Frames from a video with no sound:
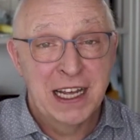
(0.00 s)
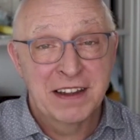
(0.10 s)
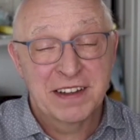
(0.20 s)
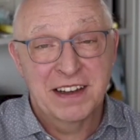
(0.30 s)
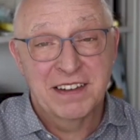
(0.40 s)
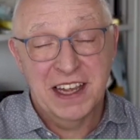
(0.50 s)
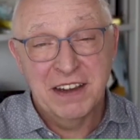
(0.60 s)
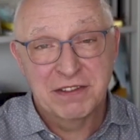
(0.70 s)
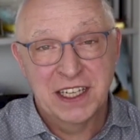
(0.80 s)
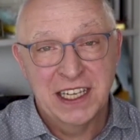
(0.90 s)
and
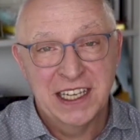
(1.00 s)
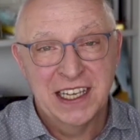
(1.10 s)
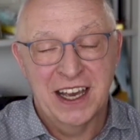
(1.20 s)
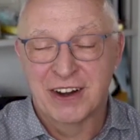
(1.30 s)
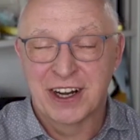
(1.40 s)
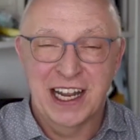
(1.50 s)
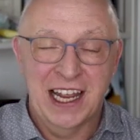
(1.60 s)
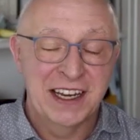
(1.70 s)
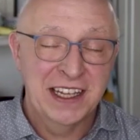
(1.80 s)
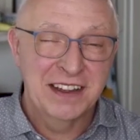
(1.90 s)
safety, or
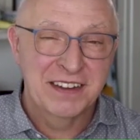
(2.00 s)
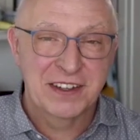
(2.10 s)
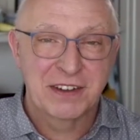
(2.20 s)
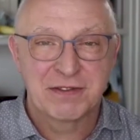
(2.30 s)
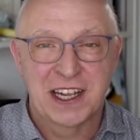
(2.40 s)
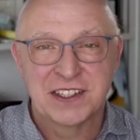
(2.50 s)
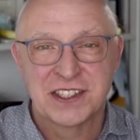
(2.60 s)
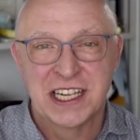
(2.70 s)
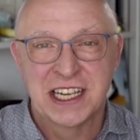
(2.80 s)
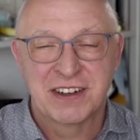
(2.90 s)
any software
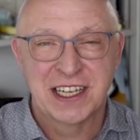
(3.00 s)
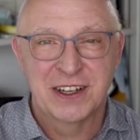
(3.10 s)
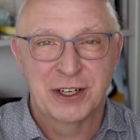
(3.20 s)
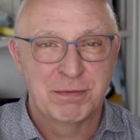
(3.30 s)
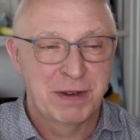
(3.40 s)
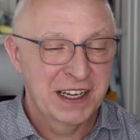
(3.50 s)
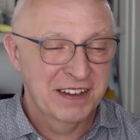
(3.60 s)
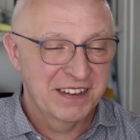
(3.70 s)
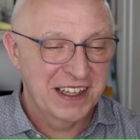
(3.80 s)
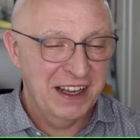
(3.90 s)
engineering or
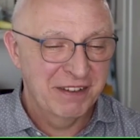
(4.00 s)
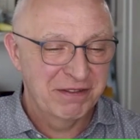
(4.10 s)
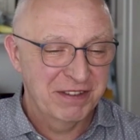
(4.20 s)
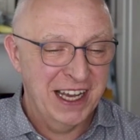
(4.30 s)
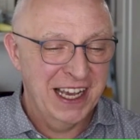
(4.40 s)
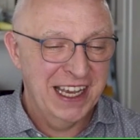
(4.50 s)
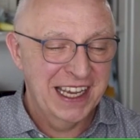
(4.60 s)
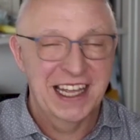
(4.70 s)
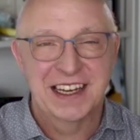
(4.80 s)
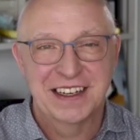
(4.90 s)
pattern stuff, I
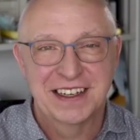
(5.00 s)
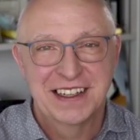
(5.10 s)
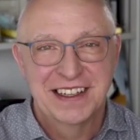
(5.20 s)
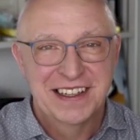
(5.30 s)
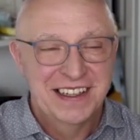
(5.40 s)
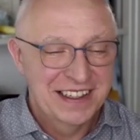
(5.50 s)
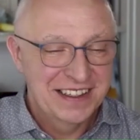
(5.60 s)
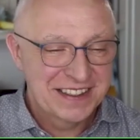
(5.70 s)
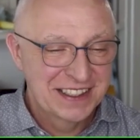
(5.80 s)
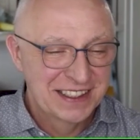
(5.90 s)
can
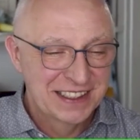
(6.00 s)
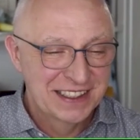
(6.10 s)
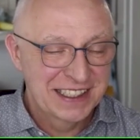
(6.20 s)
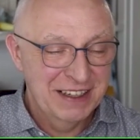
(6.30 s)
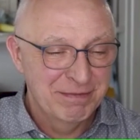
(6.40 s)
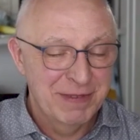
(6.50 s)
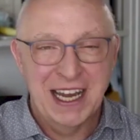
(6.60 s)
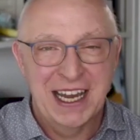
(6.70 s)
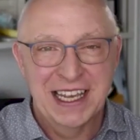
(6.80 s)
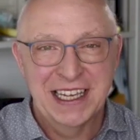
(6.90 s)
still give
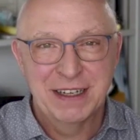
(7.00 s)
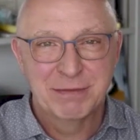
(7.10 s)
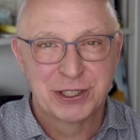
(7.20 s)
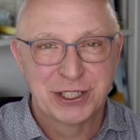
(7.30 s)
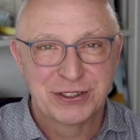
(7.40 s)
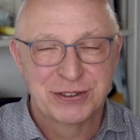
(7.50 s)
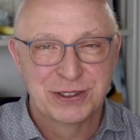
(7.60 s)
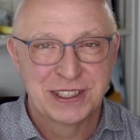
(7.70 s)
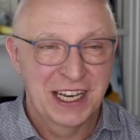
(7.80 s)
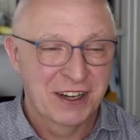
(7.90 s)
my input to
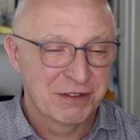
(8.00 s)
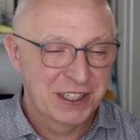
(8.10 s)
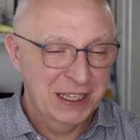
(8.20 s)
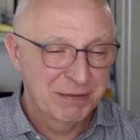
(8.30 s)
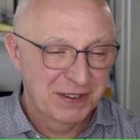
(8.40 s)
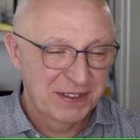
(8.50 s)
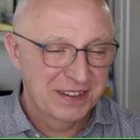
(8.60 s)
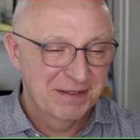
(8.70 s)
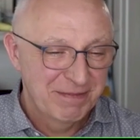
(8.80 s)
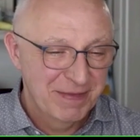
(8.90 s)
a lot of
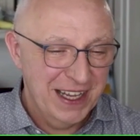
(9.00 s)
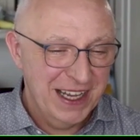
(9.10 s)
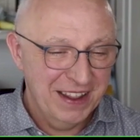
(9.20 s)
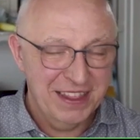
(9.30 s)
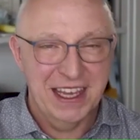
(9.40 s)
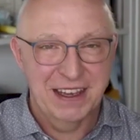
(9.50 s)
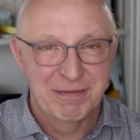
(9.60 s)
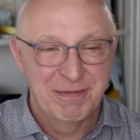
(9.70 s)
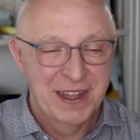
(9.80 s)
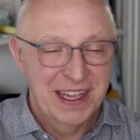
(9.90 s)
teams, I think.
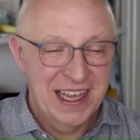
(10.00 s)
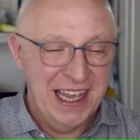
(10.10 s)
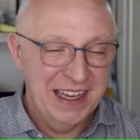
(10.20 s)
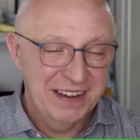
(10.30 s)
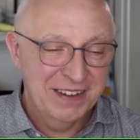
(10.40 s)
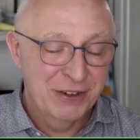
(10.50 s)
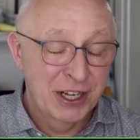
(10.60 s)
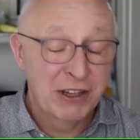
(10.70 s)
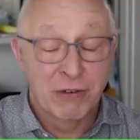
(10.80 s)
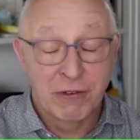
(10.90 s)
And
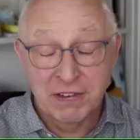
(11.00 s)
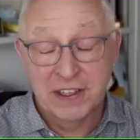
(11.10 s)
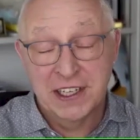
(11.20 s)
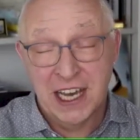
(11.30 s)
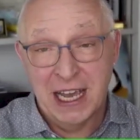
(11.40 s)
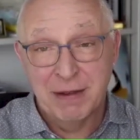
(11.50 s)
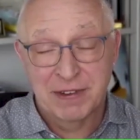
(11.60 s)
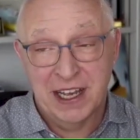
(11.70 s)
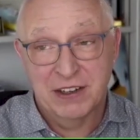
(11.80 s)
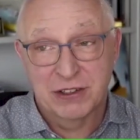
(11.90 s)
during university
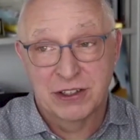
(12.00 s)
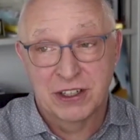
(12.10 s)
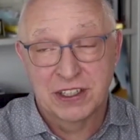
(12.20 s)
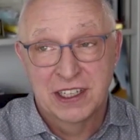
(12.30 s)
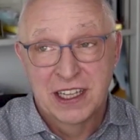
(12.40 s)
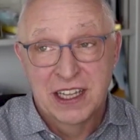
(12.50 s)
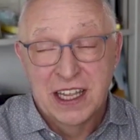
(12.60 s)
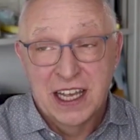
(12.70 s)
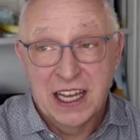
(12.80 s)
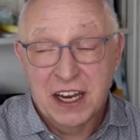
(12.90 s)
times, I taught
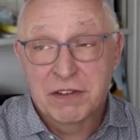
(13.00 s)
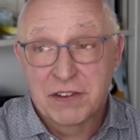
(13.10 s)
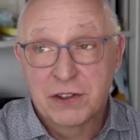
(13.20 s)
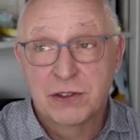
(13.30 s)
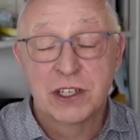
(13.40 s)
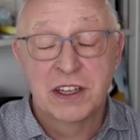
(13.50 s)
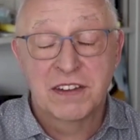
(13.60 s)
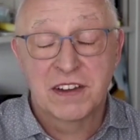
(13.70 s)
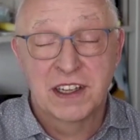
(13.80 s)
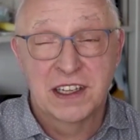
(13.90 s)
a lot of
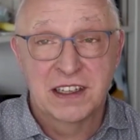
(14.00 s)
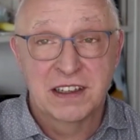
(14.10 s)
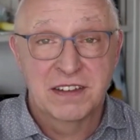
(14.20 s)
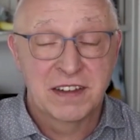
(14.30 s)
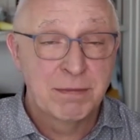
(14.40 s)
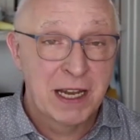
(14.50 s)
students C++